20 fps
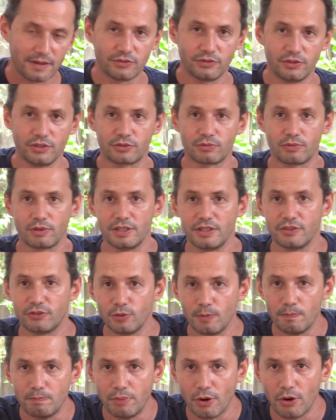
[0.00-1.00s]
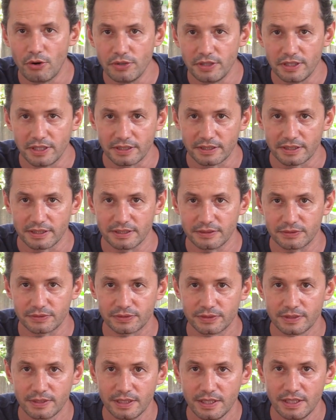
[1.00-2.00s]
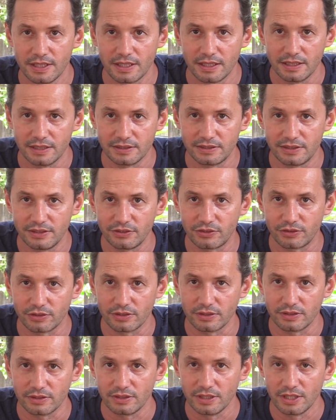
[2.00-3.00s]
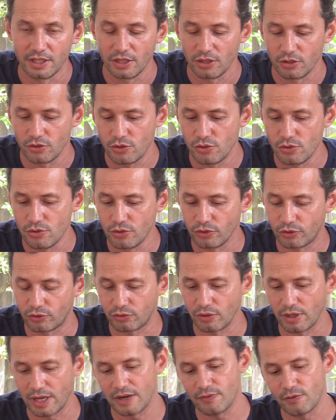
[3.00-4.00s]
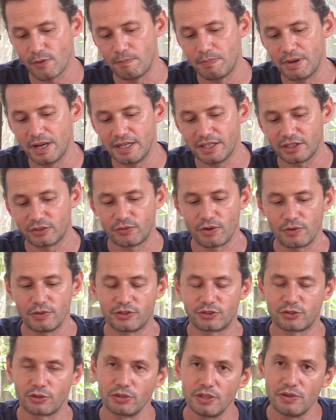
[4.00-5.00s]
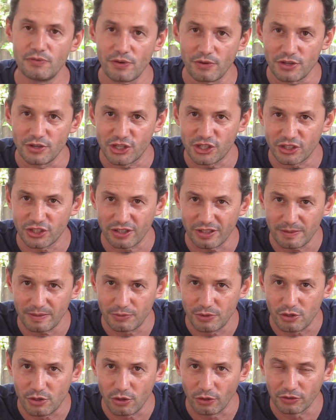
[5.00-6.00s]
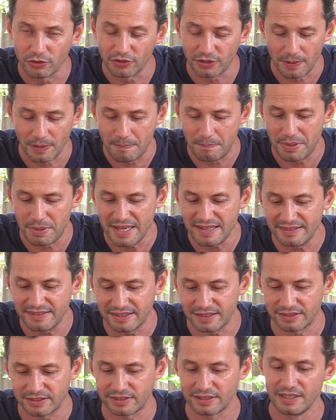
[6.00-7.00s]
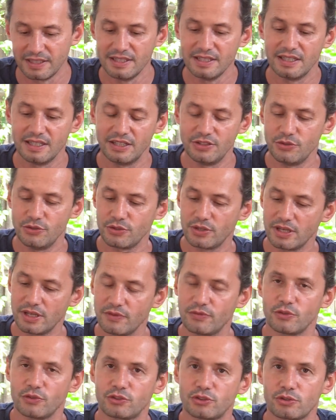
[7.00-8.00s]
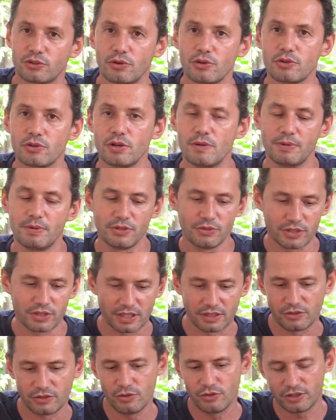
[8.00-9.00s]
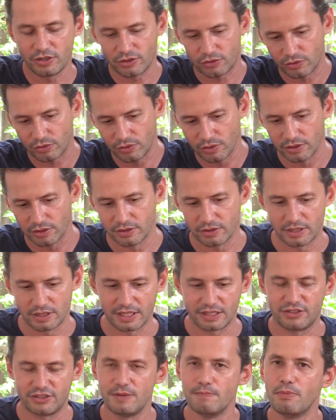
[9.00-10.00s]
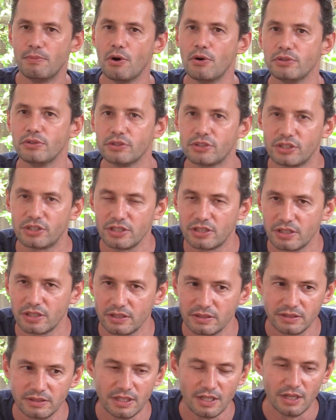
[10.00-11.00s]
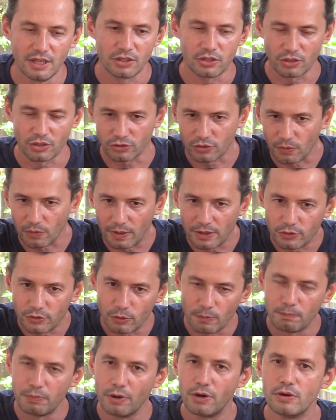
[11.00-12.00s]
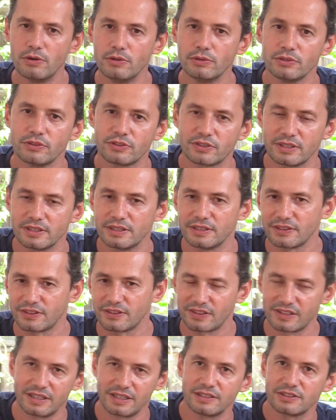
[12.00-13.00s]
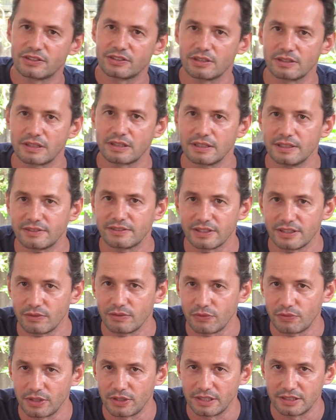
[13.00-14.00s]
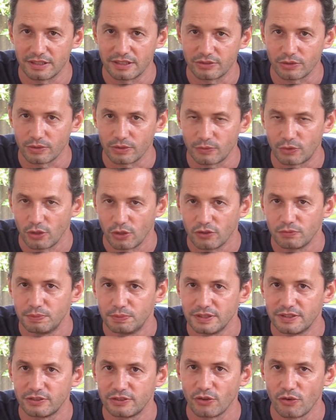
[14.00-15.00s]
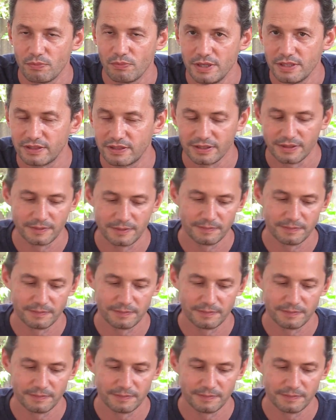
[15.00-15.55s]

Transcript: this one is the boning knife. It is used to have a blade that's very sturdy, very sharp. You can't bend it, and you have a strong grip, and you can use it to like debone a chicken, cut around the bones and slice cutlets and everything like that, or tough pieces of meat.